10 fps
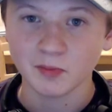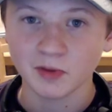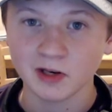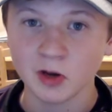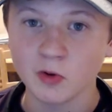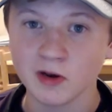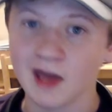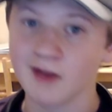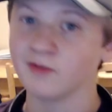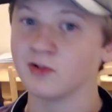no one
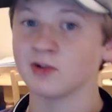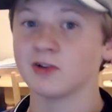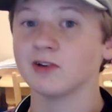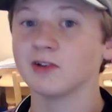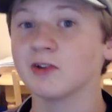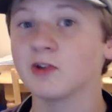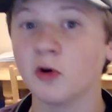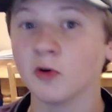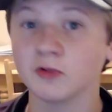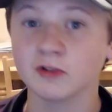ever
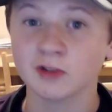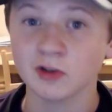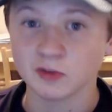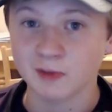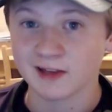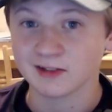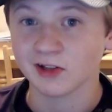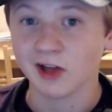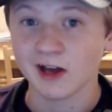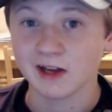goes past the
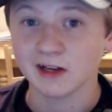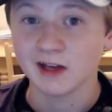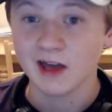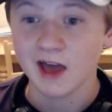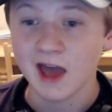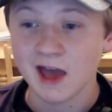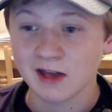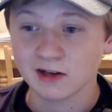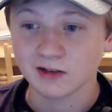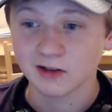line,
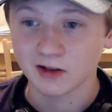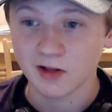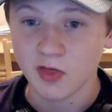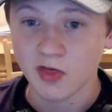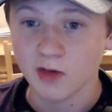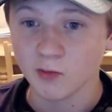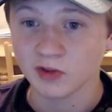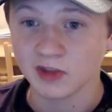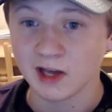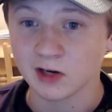and when
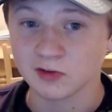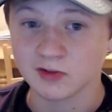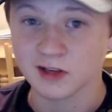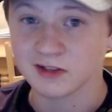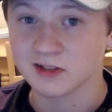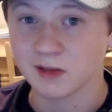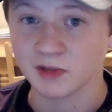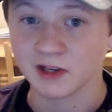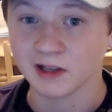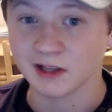Thanos does
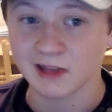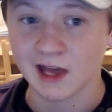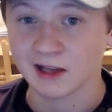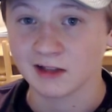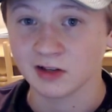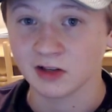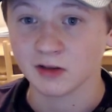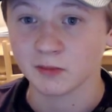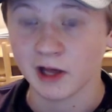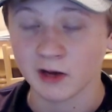something like that to
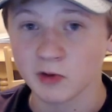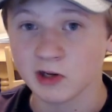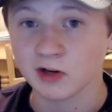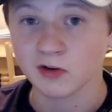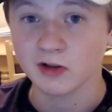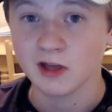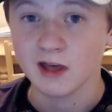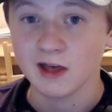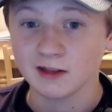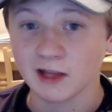Black Widow,
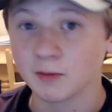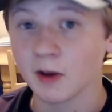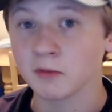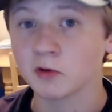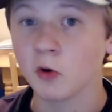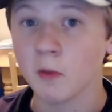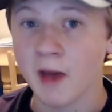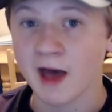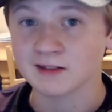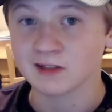that's probably going
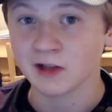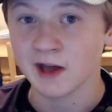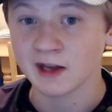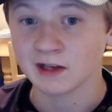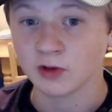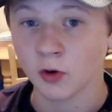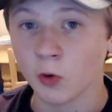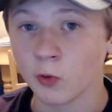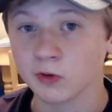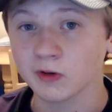past the line to
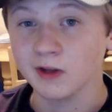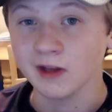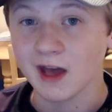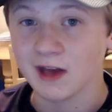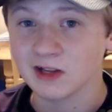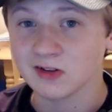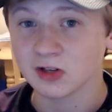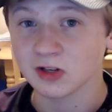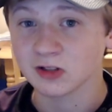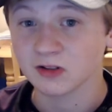Hulk, and he's
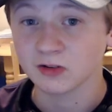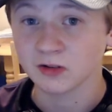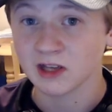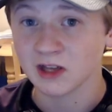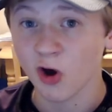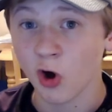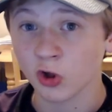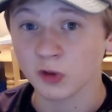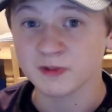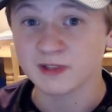gonna get all
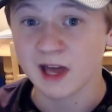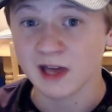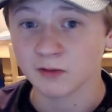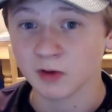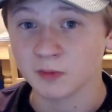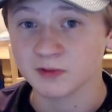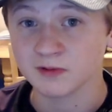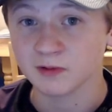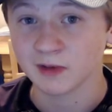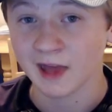upset
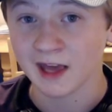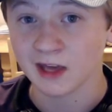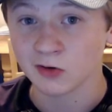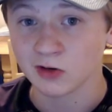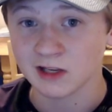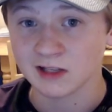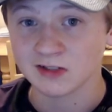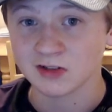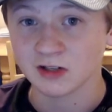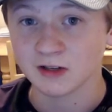and angry, and he's
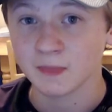gonna